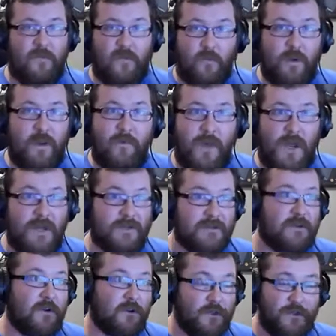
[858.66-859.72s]
3
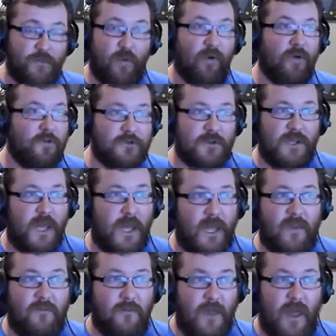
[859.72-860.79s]
minutes, there are spoilers
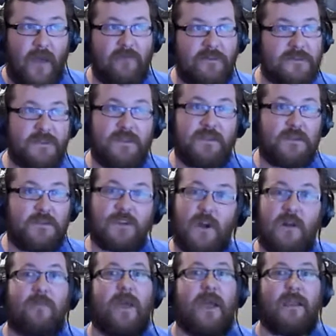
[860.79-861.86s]
ahead. If you haven't seen it,
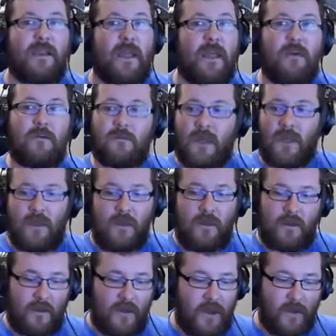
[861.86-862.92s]
turn back now.
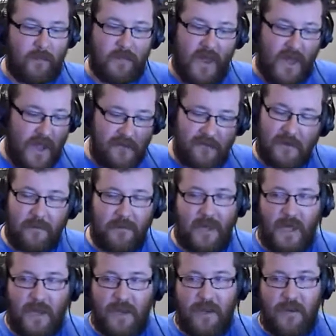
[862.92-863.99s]

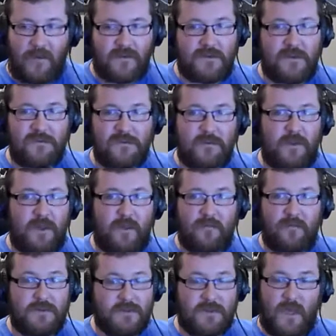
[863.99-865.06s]
Everybody on social media
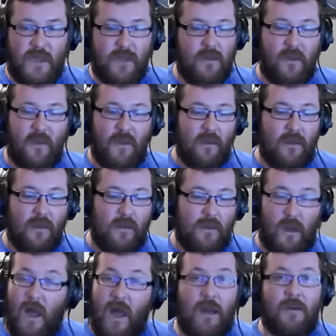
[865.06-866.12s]
was like,
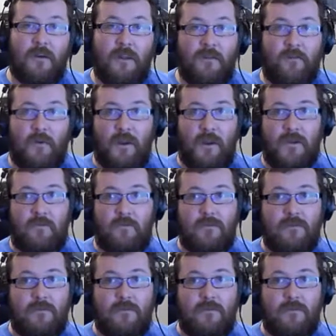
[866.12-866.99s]
I don't even